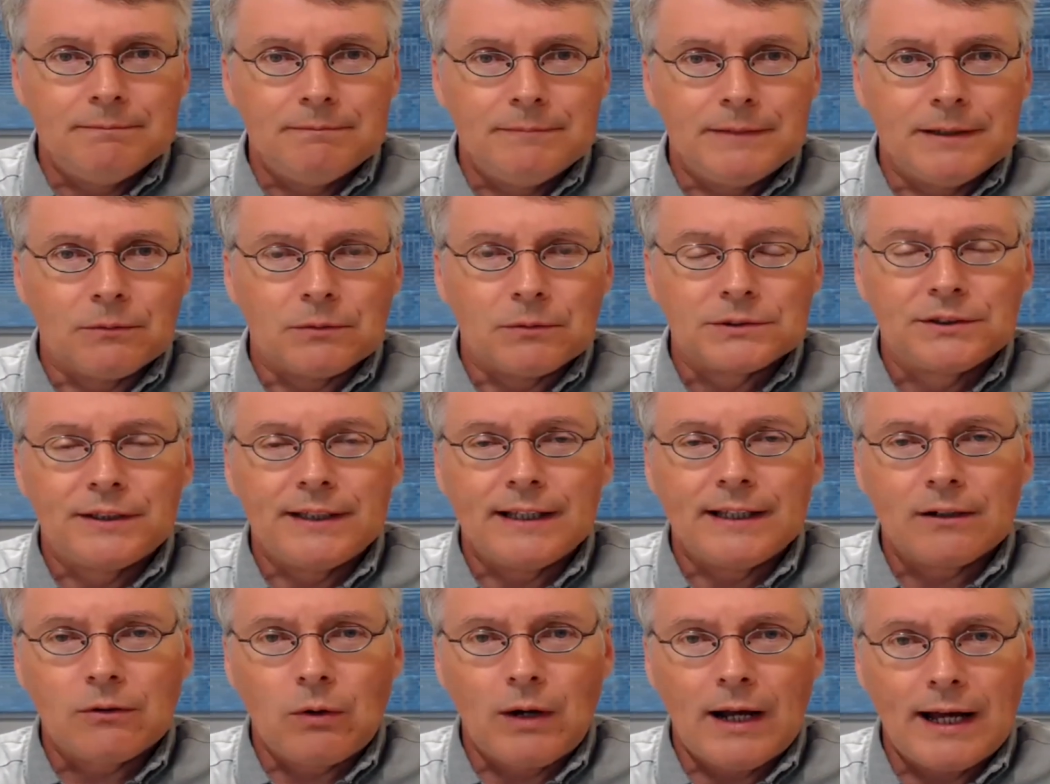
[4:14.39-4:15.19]
It was
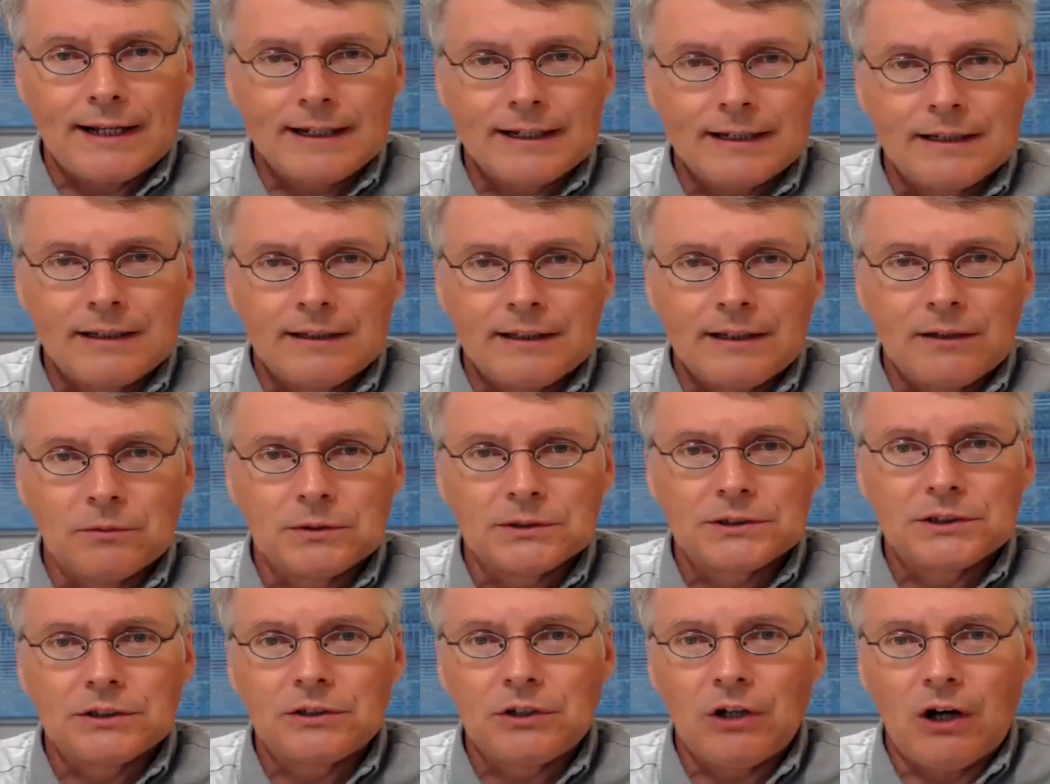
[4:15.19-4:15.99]
theocratic, it
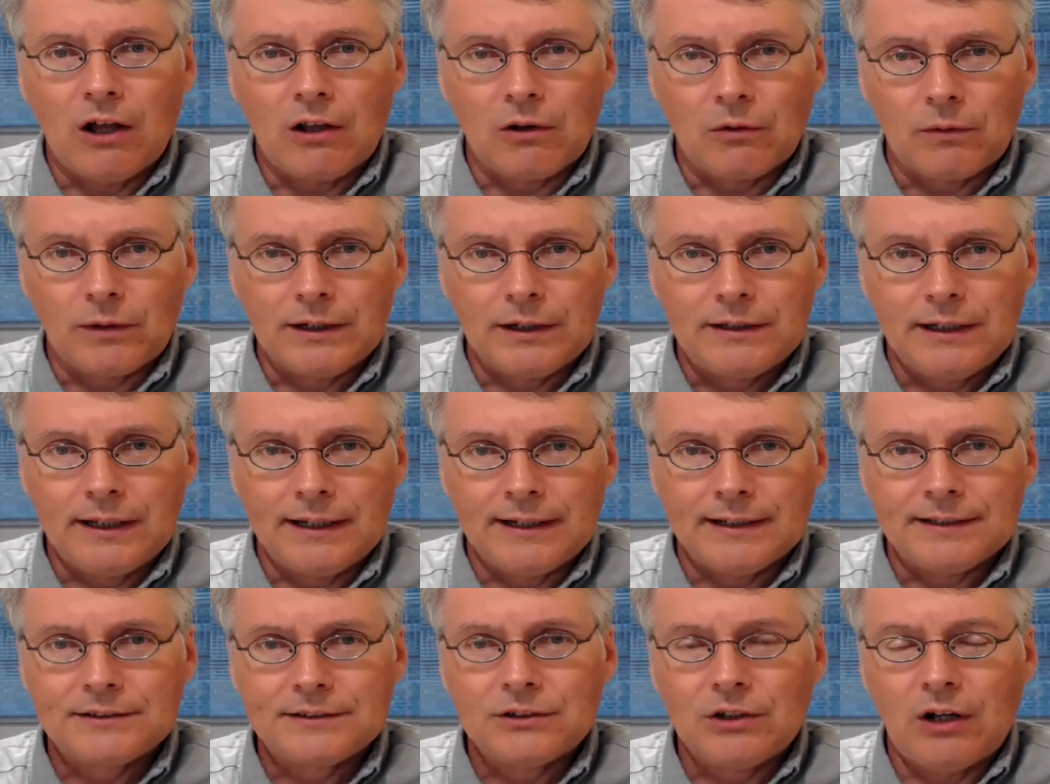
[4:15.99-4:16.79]
was intolerant,
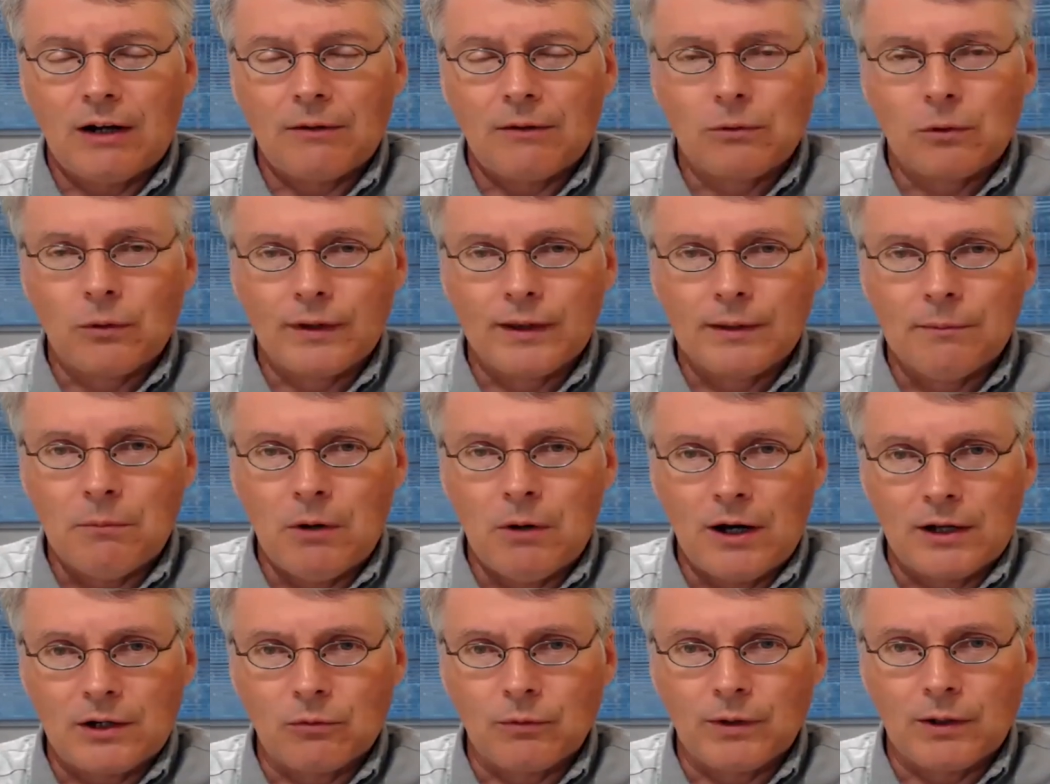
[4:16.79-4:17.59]
and it's not really the
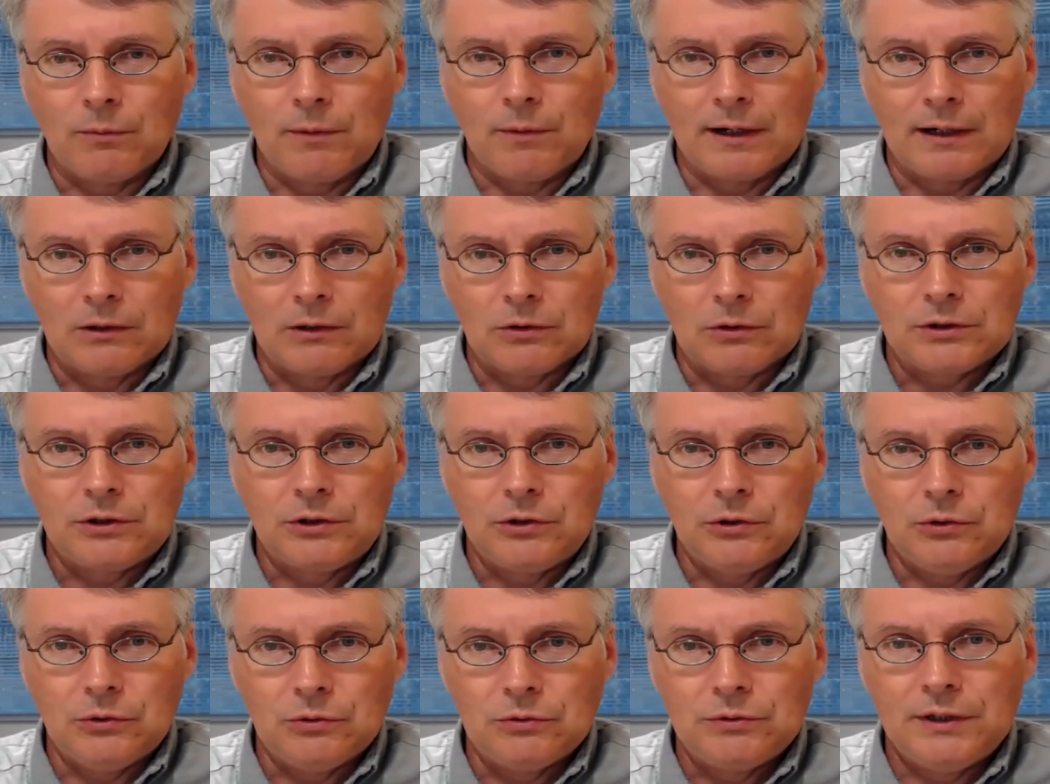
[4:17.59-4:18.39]
model we want to look
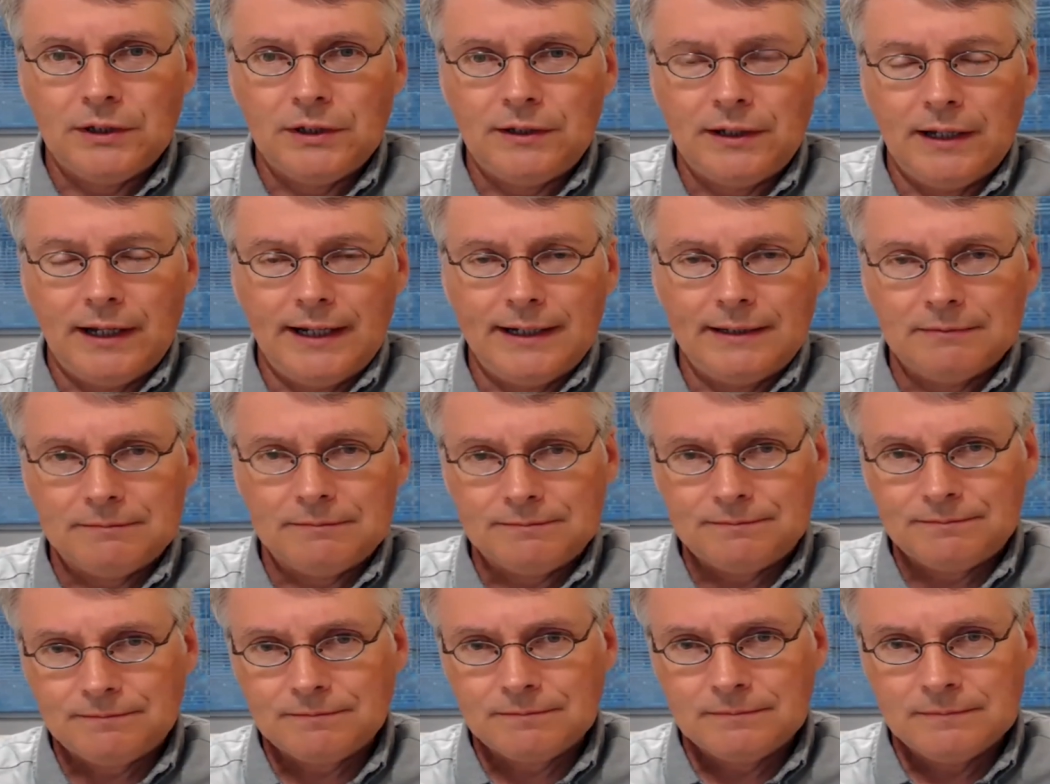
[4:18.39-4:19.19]
to today.
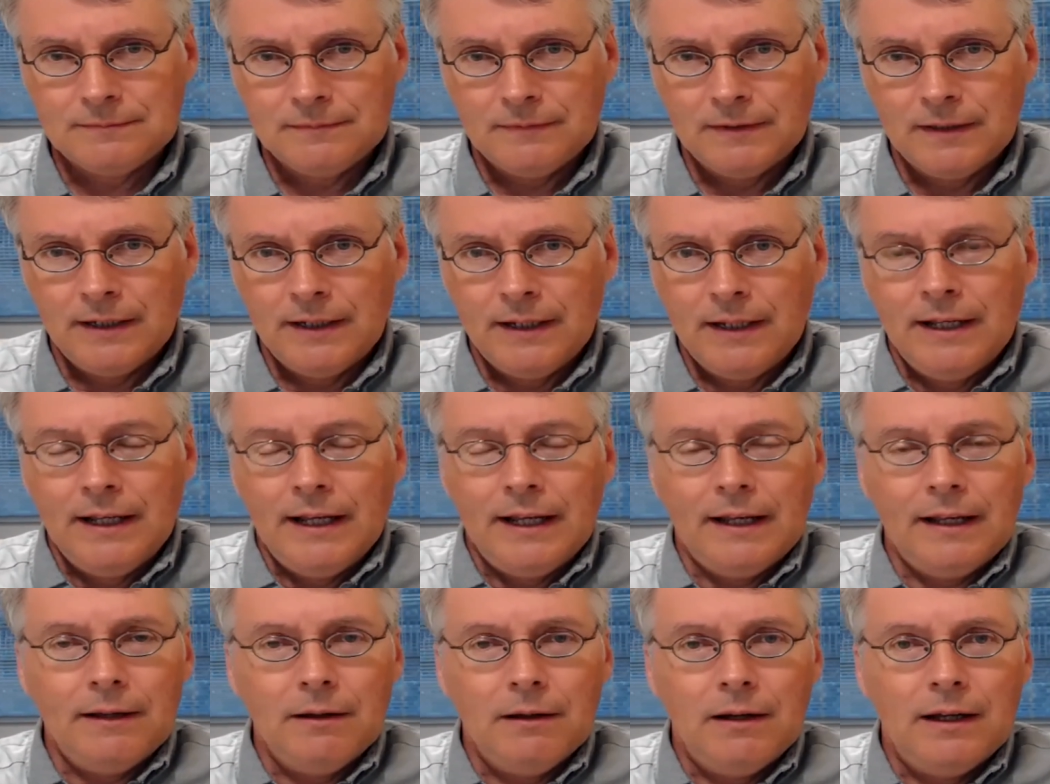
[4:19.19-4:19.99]

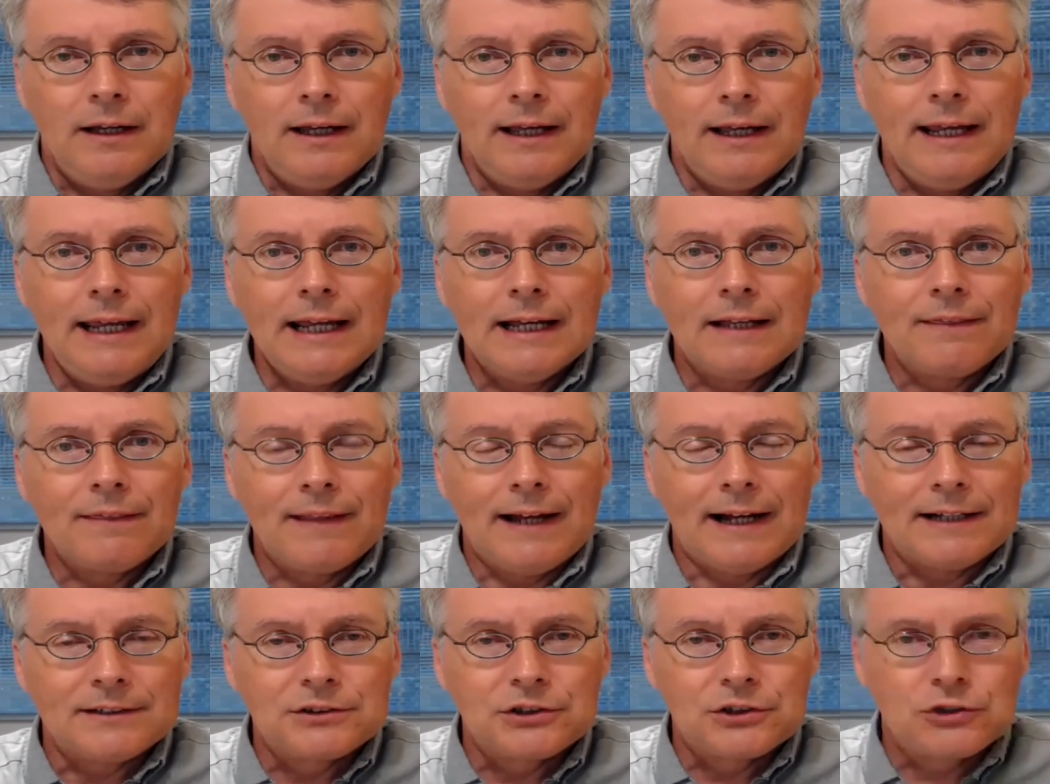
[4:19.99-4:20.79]
And
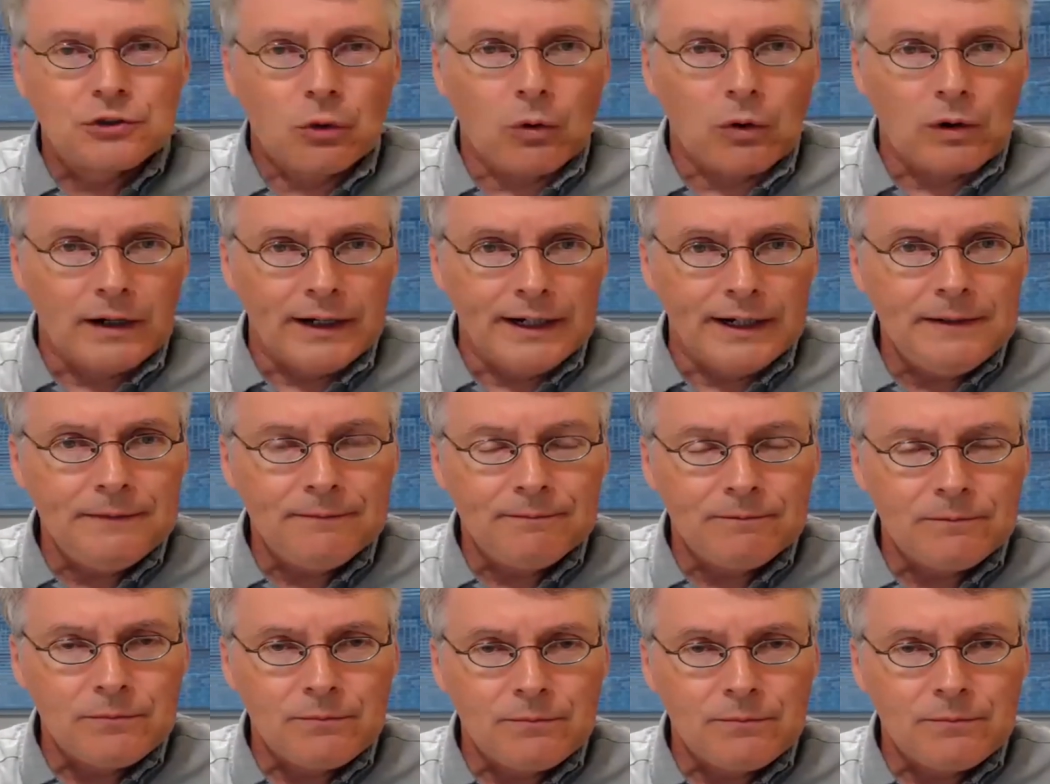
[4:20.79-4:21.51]
that story